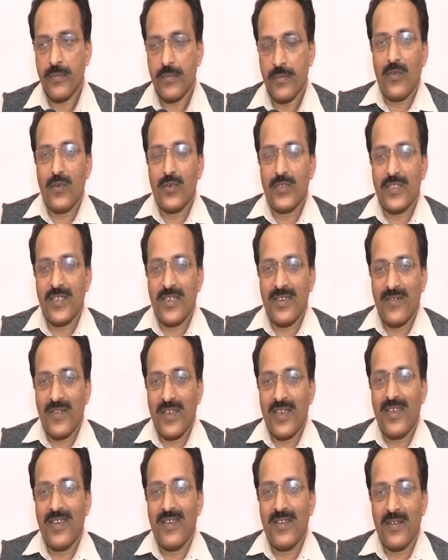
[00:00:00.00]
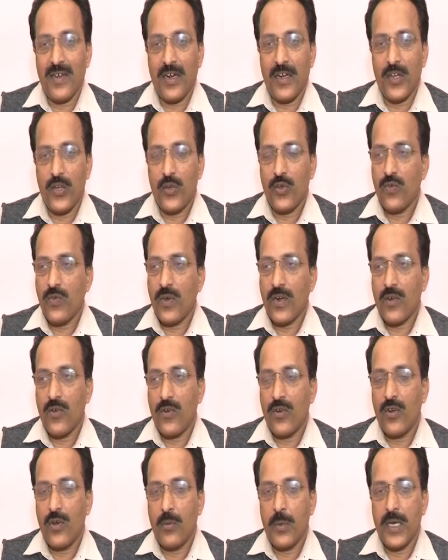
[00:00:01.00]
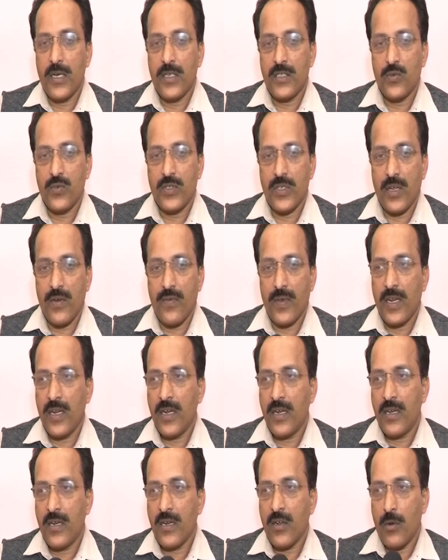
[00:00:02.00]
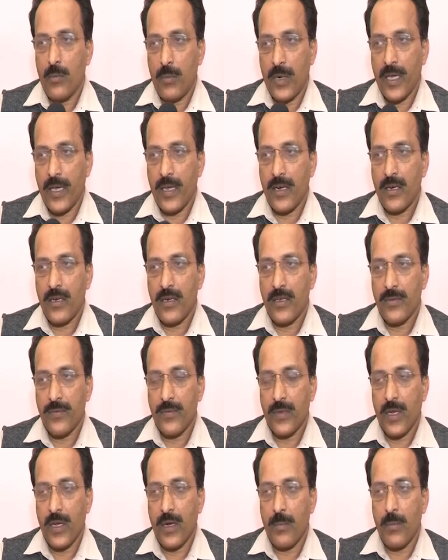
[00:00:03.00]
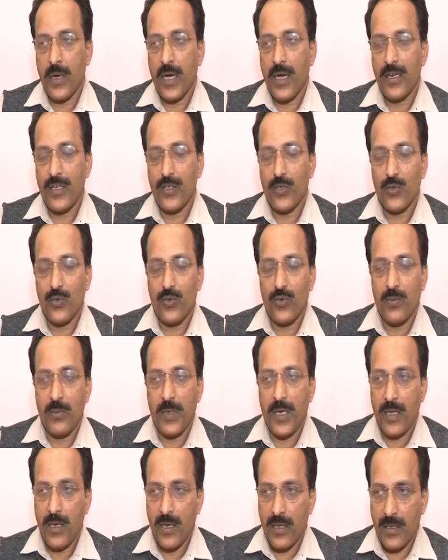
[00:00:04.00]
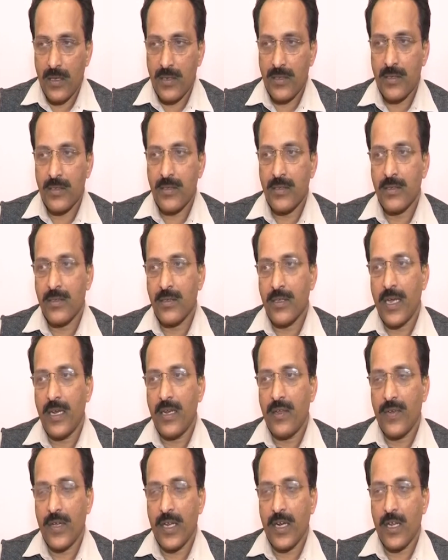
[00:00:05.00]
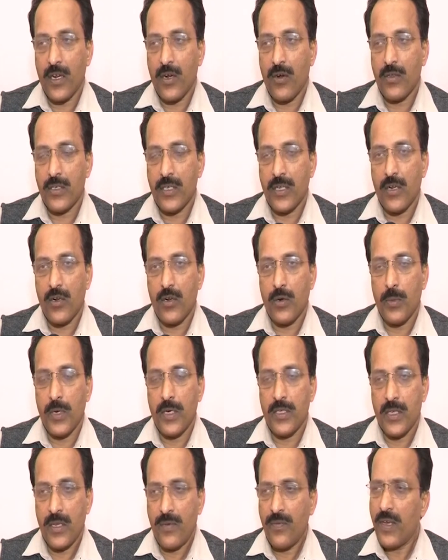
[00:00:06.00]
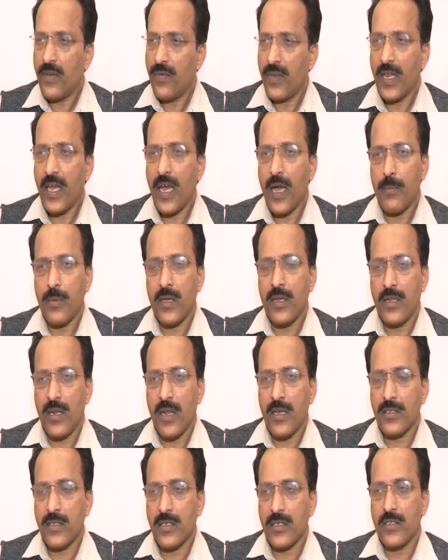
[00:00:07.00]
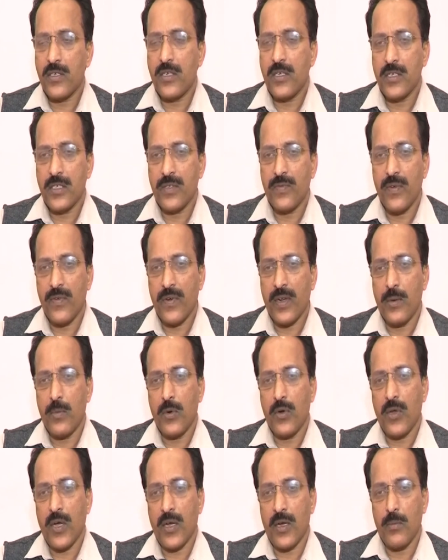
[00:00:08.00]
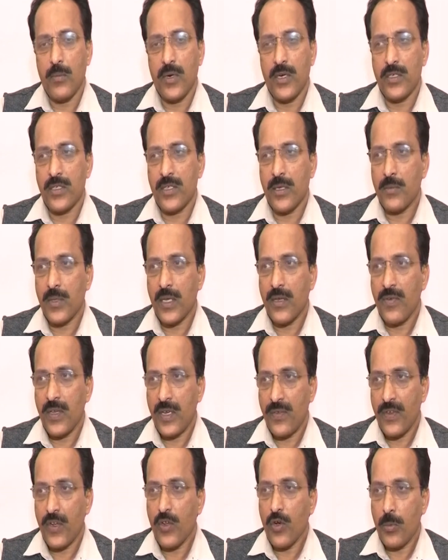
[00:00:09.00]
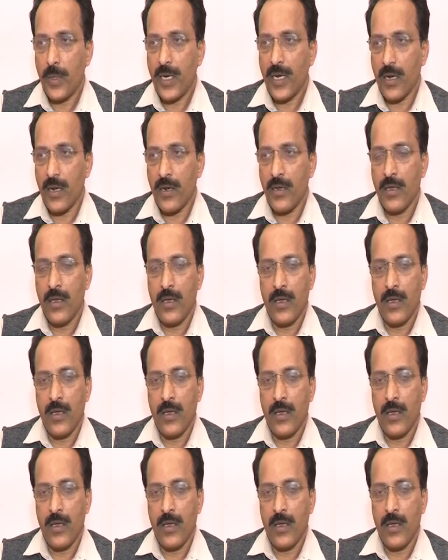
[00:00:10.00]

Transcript: Of course, uh, we continue to work on domains which are very complicated compared to many other scientific and technological domains, and we are very happy in the last sixty years we were able to accomplish something very phenomenal